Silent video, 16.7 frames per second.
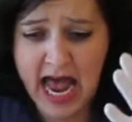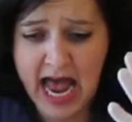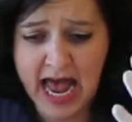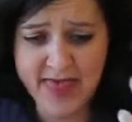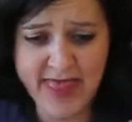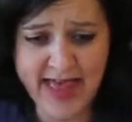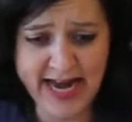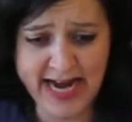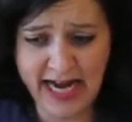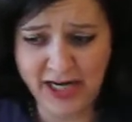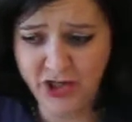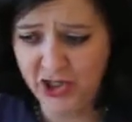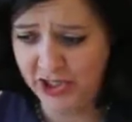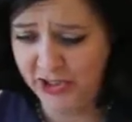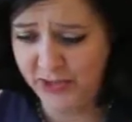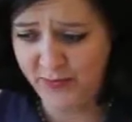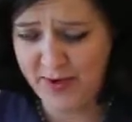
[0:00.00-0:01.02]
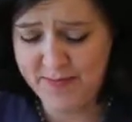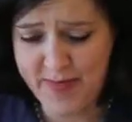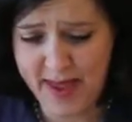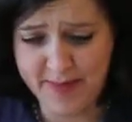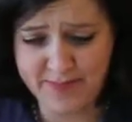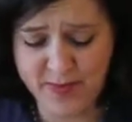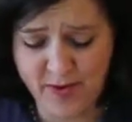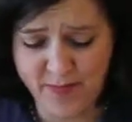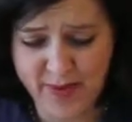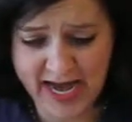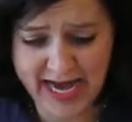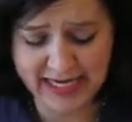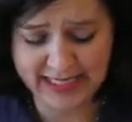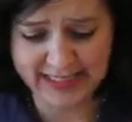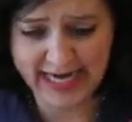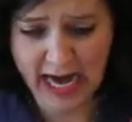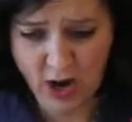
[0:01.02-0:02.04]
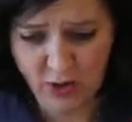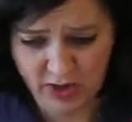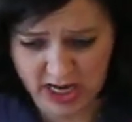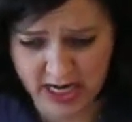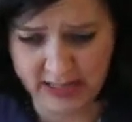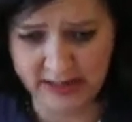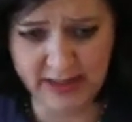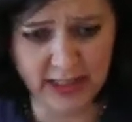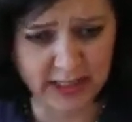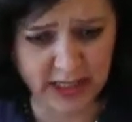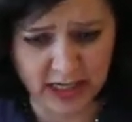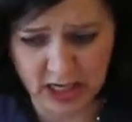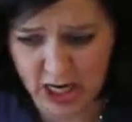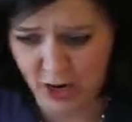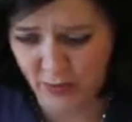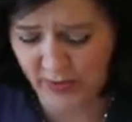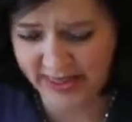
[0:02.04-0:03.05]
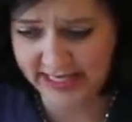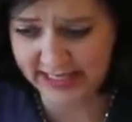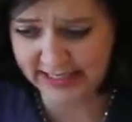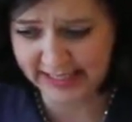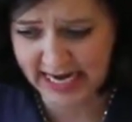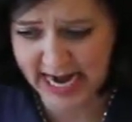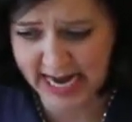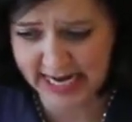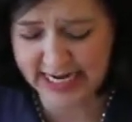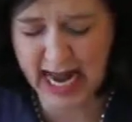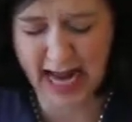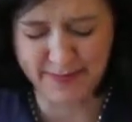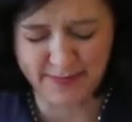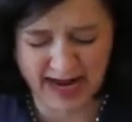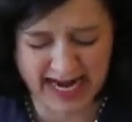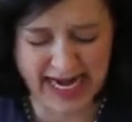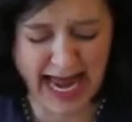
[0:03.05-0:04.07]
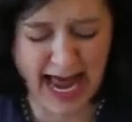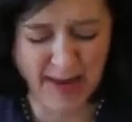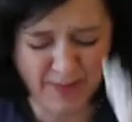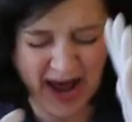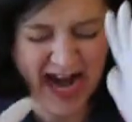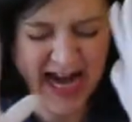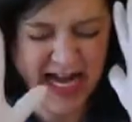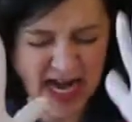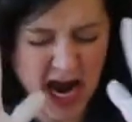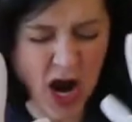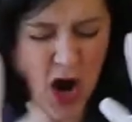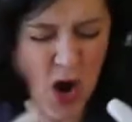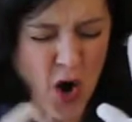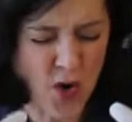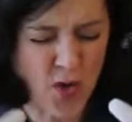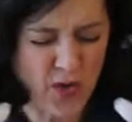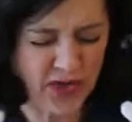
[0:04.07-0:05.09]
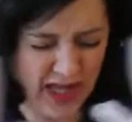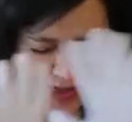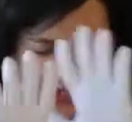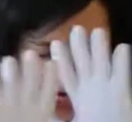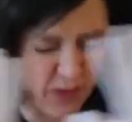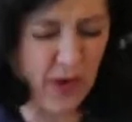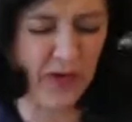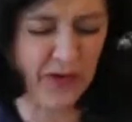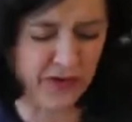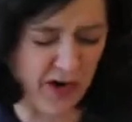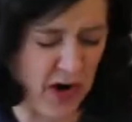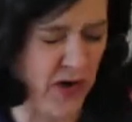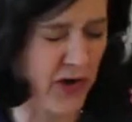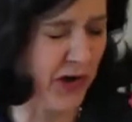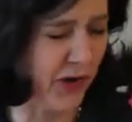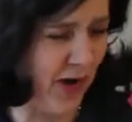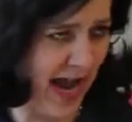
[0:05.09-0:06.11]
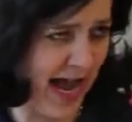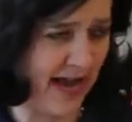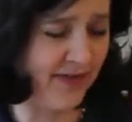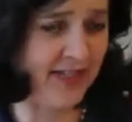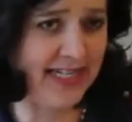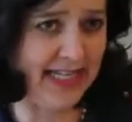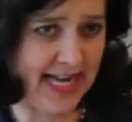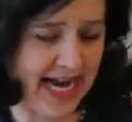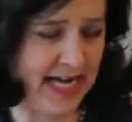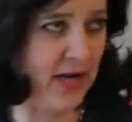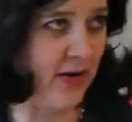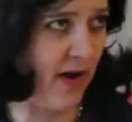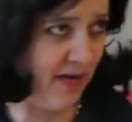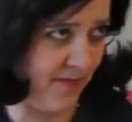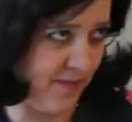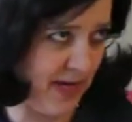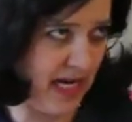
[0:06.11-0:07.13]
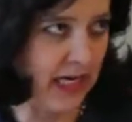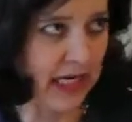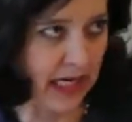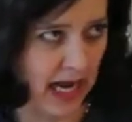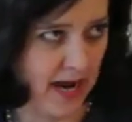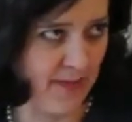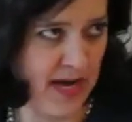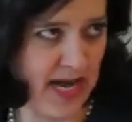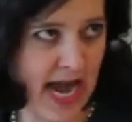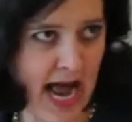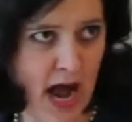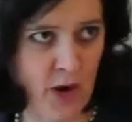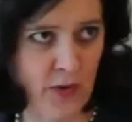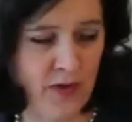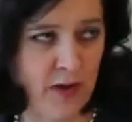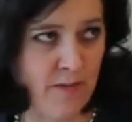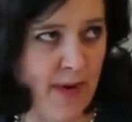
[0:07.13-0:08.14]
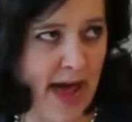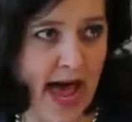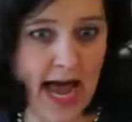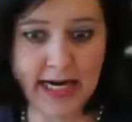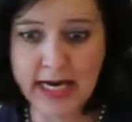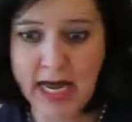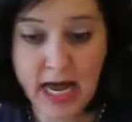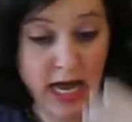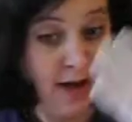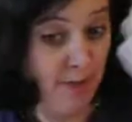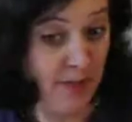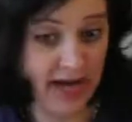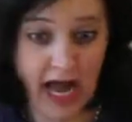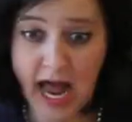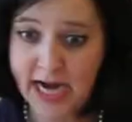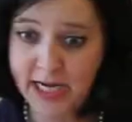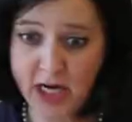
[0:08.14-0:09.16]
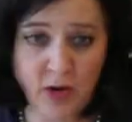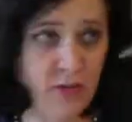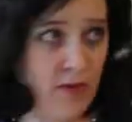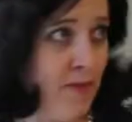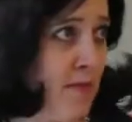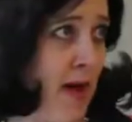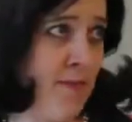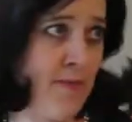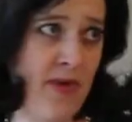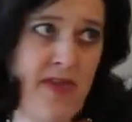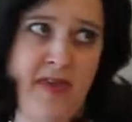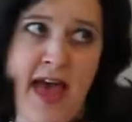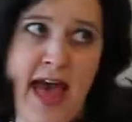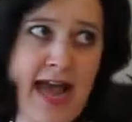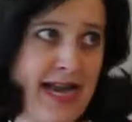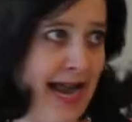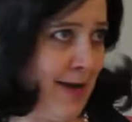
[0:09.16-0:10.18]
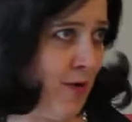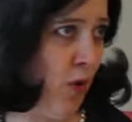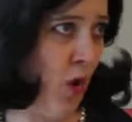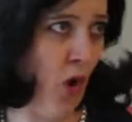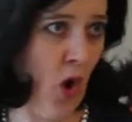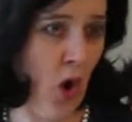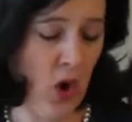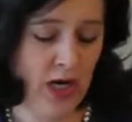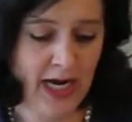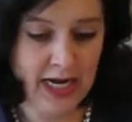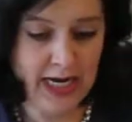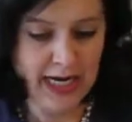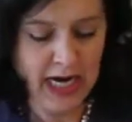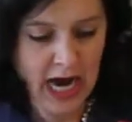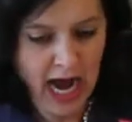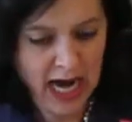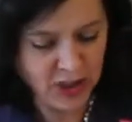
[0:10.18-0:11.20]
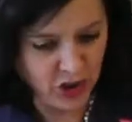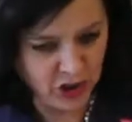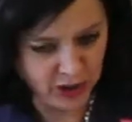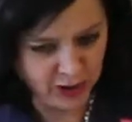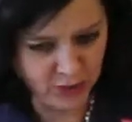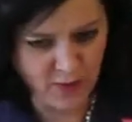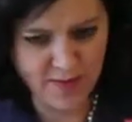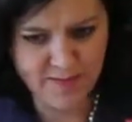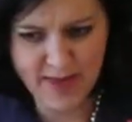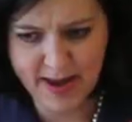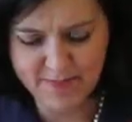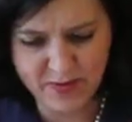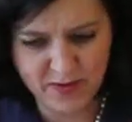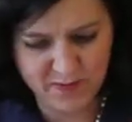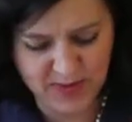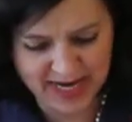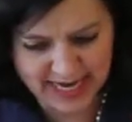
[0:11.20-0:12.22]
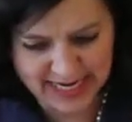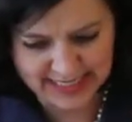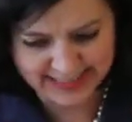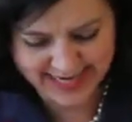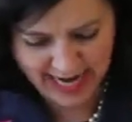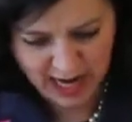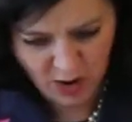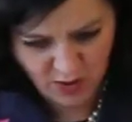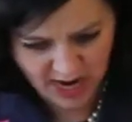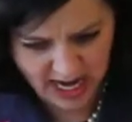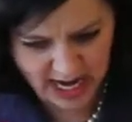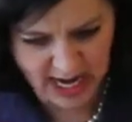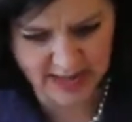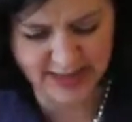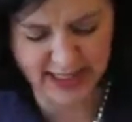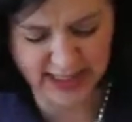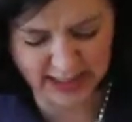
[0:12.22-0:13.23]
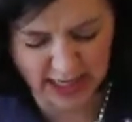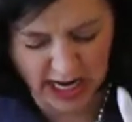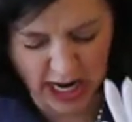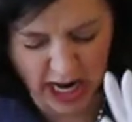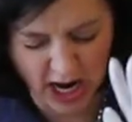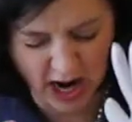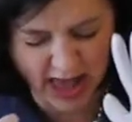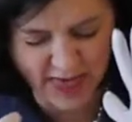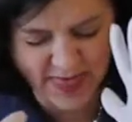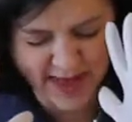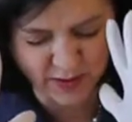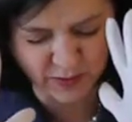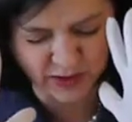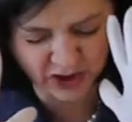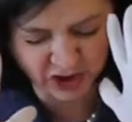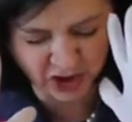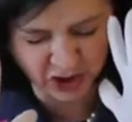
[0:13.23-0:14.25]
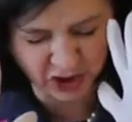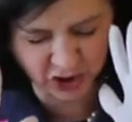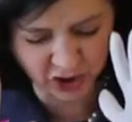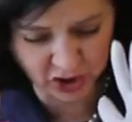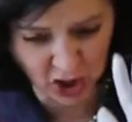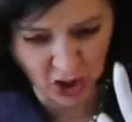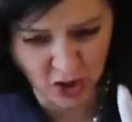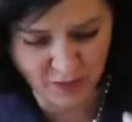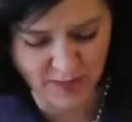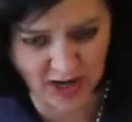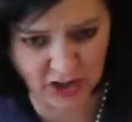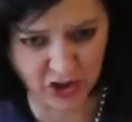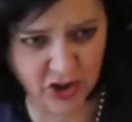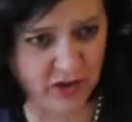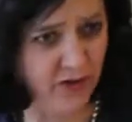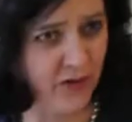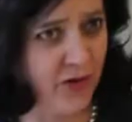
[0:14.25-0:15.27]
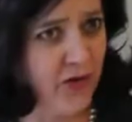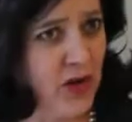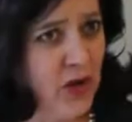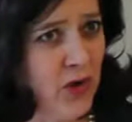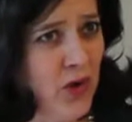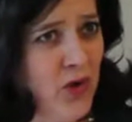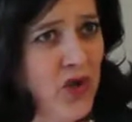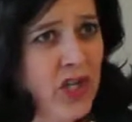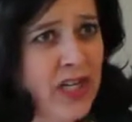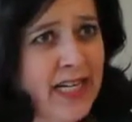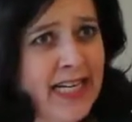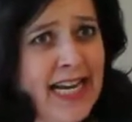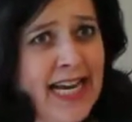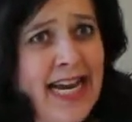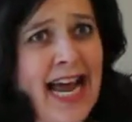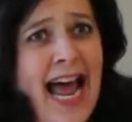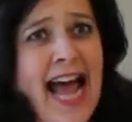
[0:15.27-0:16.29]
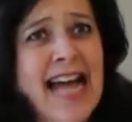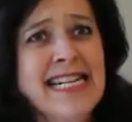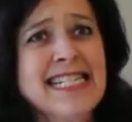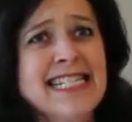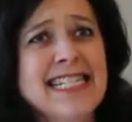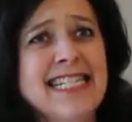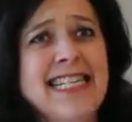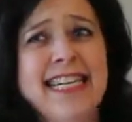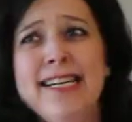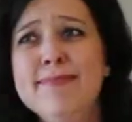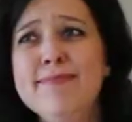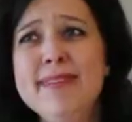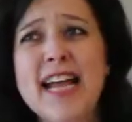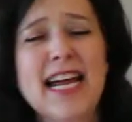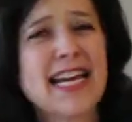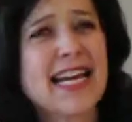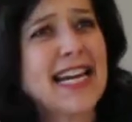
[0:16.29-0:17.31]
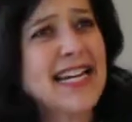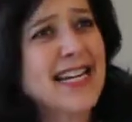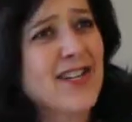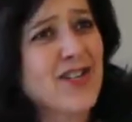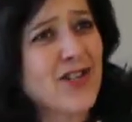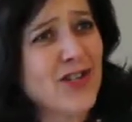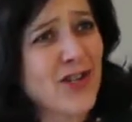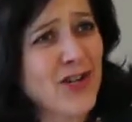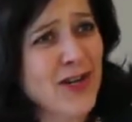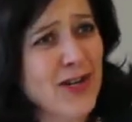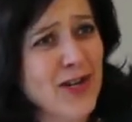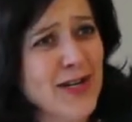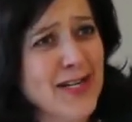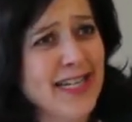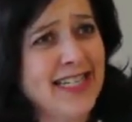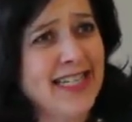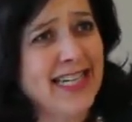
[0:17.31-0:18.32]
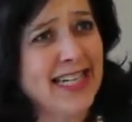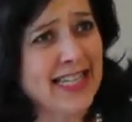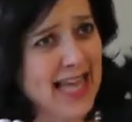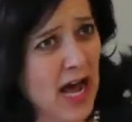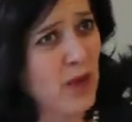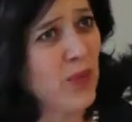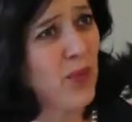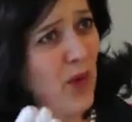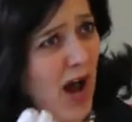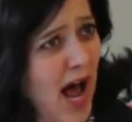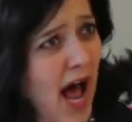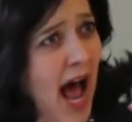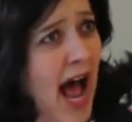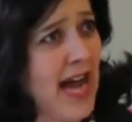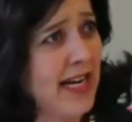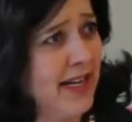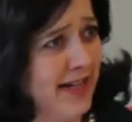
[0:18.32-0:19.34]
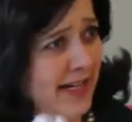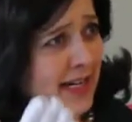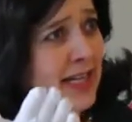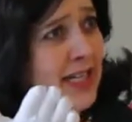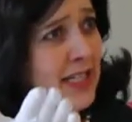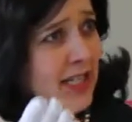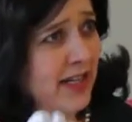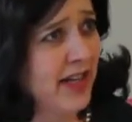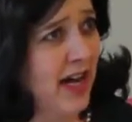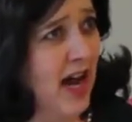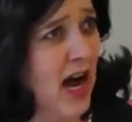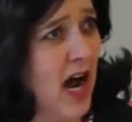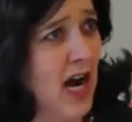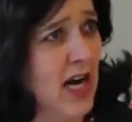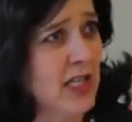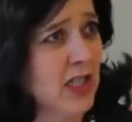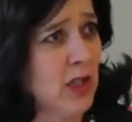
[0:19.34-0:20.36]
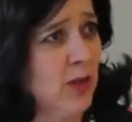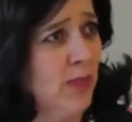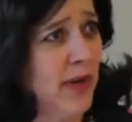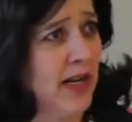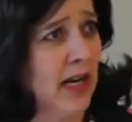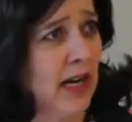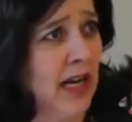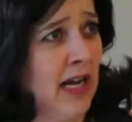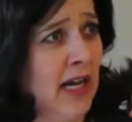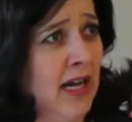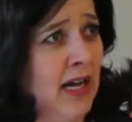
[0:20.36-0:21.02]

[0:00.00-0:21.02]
And then I just remember being down in the car with his head on my lap. I know that there were photographs later of me climbing out the back, but I don't remember that at all. I just remember being down in the car and there was so much confusion. And it seemed like an eternity, that ride to the hospital.